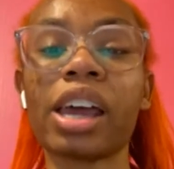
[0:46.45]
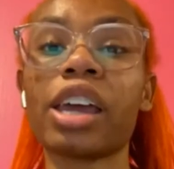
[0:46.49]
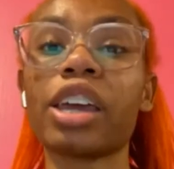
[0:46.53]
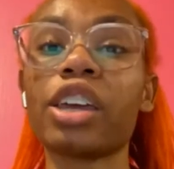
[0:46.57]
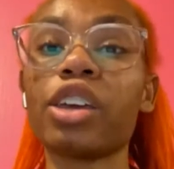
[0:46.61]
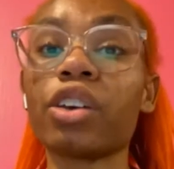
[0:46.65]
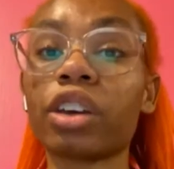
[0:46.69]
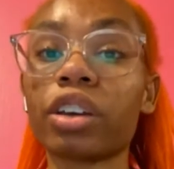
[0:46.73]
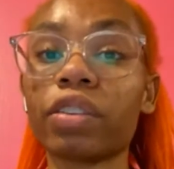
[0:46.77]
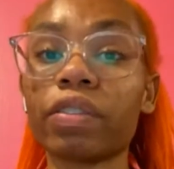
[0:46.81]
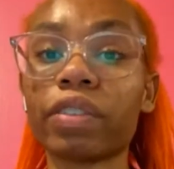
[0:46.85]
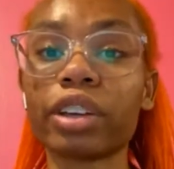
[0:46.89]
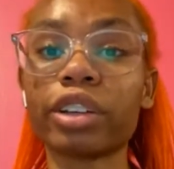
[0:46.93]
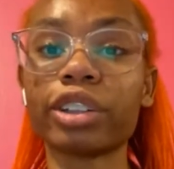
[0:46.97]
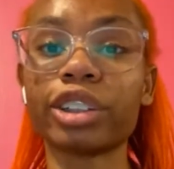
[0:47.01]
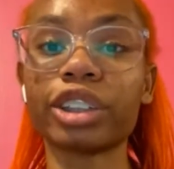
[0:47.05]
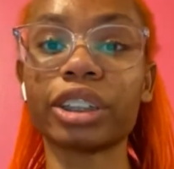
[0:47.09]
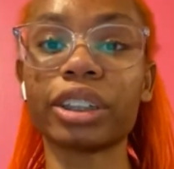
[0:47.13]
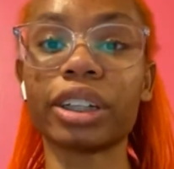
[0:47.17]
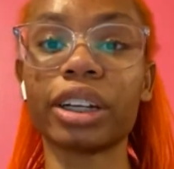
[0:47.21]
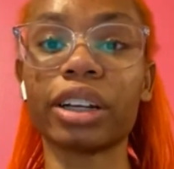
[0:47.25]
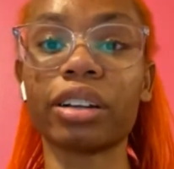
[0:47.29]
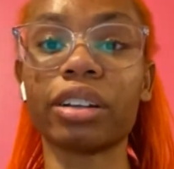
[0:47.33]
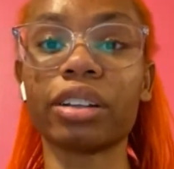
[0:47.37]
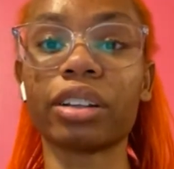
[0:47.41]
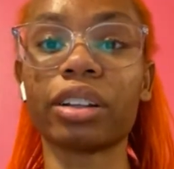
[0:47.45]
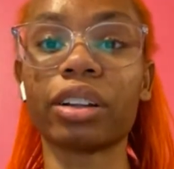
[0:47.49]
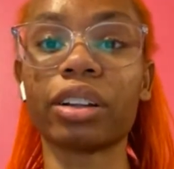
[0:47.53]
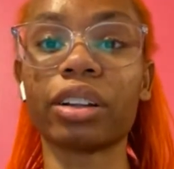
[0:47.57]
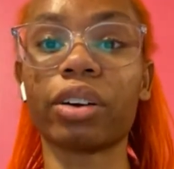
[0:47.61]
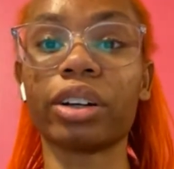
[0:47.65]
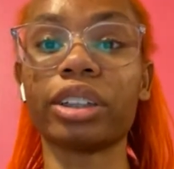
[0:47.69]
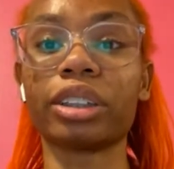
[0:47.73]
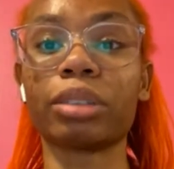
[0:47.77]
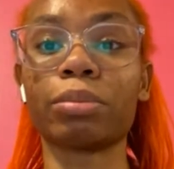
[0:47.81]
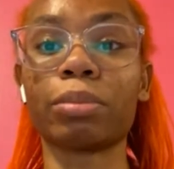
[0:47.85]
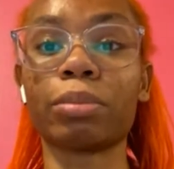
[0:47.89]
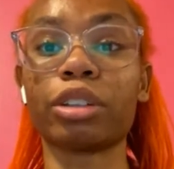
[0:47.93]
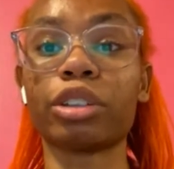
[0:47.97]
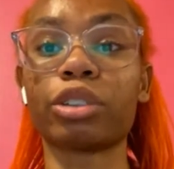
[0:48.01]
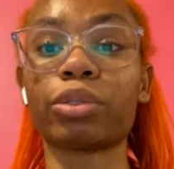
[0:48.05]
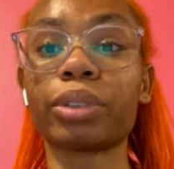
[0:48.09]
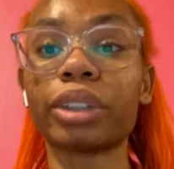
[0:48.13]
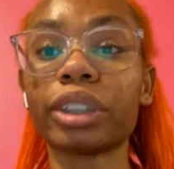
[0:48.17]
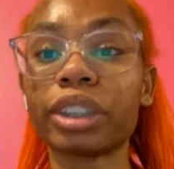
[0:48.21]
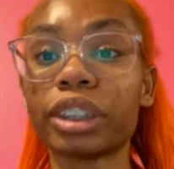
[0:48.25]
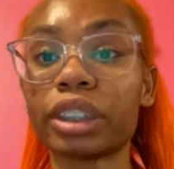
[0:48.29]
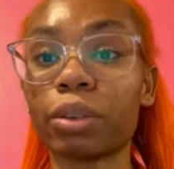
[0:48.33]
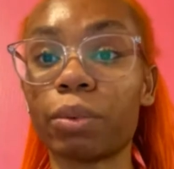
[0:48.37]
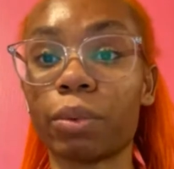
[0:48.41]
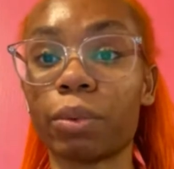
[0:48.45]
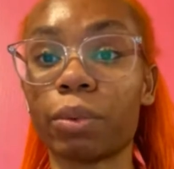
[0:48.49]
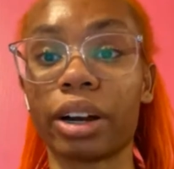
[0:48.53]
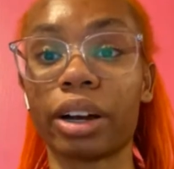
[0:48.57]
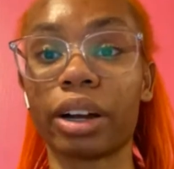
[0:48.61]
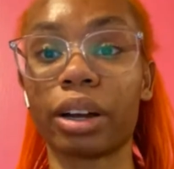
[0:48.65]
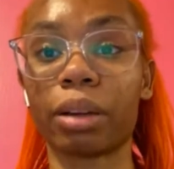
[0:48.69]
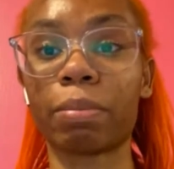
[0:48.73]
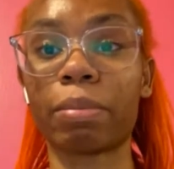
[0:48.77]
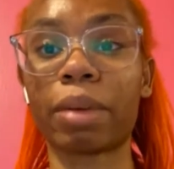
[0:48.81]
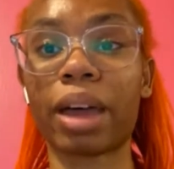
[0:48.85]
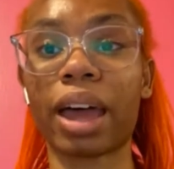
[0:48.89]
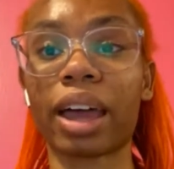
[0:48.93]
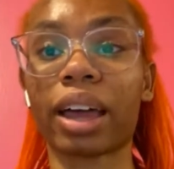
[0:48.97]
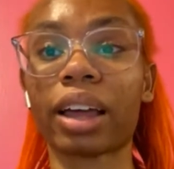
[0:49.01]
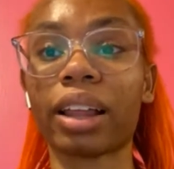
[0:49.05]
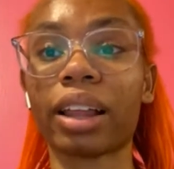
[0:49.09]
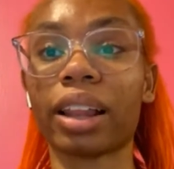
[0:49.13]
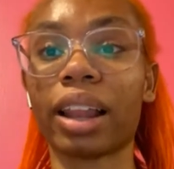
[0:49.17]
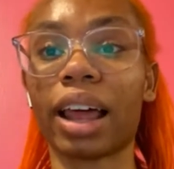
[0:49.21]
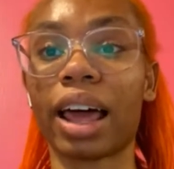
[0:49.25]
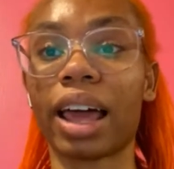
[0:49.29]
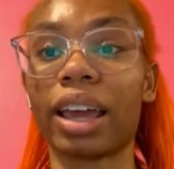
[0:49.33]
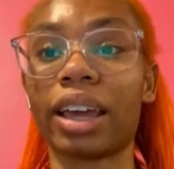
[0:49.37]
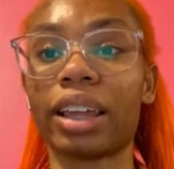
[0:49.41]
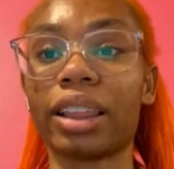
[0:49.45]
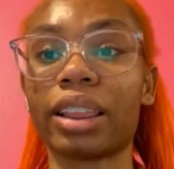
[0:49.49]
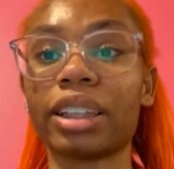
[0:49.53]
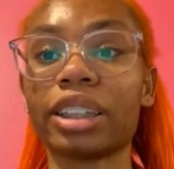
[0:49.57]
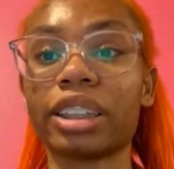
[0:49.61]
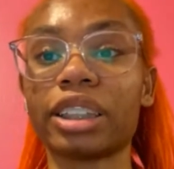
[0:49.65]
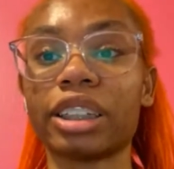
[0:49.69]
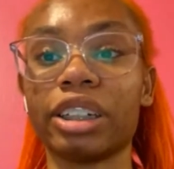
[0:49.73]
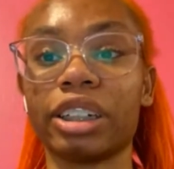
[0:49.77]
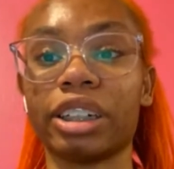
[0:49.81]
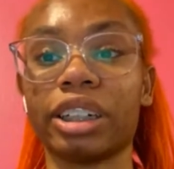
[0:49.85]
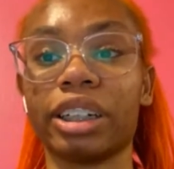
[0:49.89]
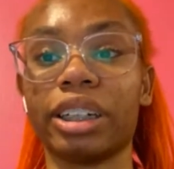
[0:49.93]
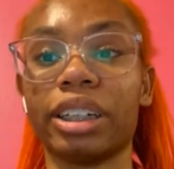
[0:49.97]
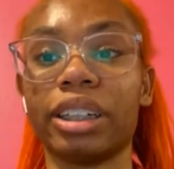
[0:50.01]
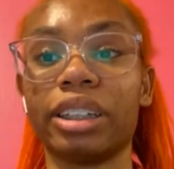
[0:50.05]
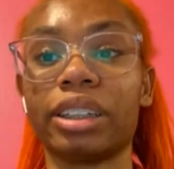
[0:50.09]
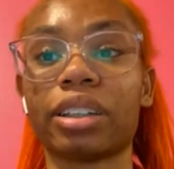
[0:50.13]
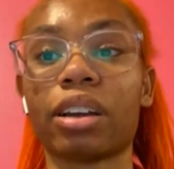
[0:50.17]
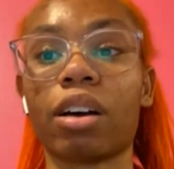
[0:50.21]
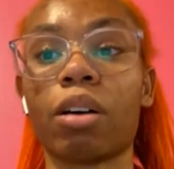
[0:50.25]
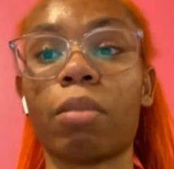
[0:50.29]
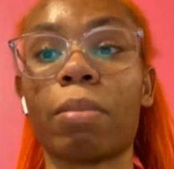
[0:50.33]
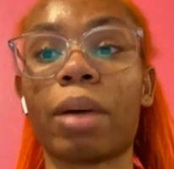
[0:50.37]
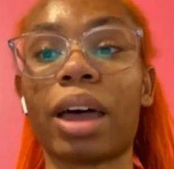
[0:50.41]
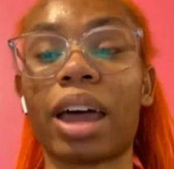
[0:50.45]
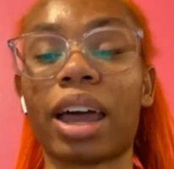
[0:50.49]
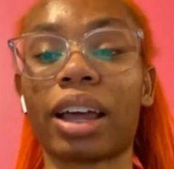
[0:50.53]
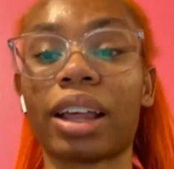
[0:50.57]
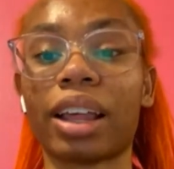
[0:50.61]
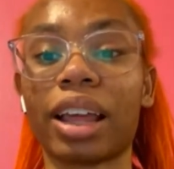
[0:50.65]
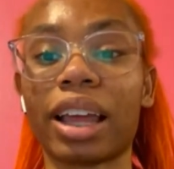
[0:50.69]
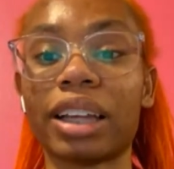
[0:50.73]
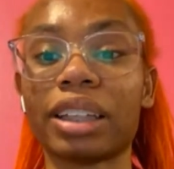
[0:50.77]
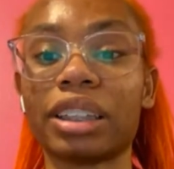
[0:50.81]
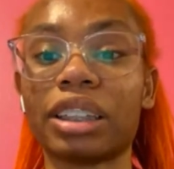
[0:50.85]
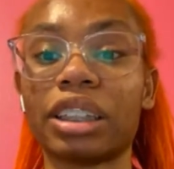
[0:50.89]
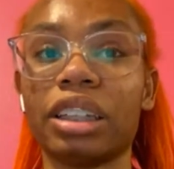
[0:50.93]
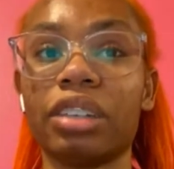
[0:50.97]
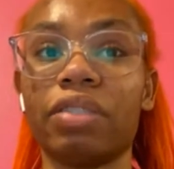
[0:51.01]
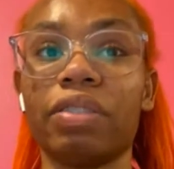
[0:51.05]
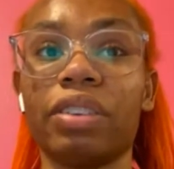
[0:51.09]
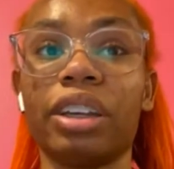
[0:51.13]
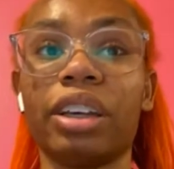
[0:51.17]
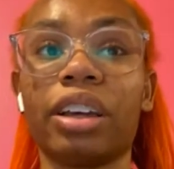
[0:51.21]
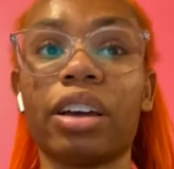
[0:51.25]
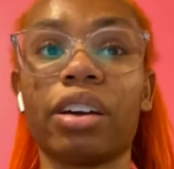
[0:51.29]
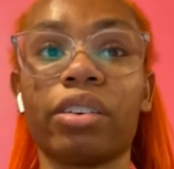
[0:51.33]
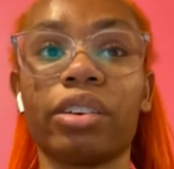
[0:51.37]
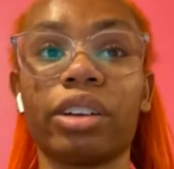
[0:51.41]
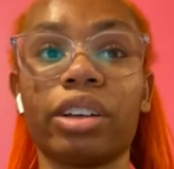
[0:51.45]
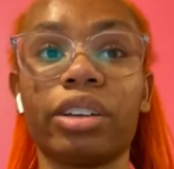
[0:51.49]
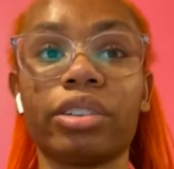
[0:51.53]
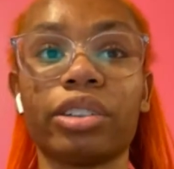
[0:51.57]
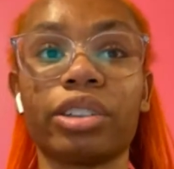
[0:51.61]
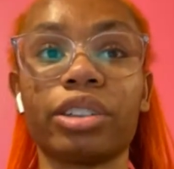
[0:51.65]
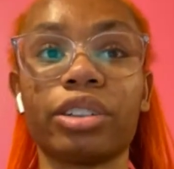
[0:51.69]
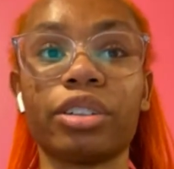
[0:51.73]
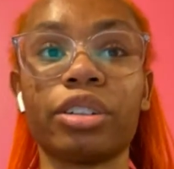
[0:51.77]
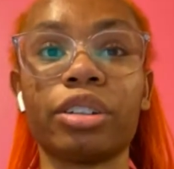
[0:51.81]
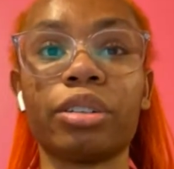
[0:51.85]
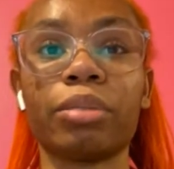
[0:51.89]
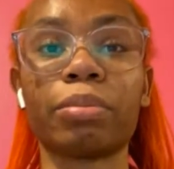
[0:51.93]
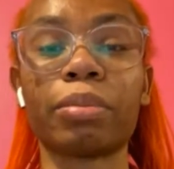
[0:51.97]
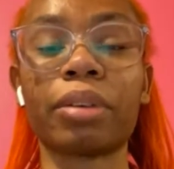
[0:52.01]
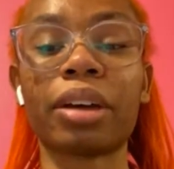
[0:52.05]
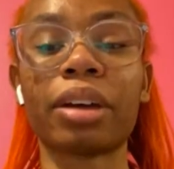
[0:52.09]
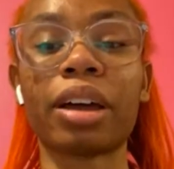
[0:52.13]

You can view Chanel Lauren's most recent work, Pack Light, the series, on Packlight TV on YouTube.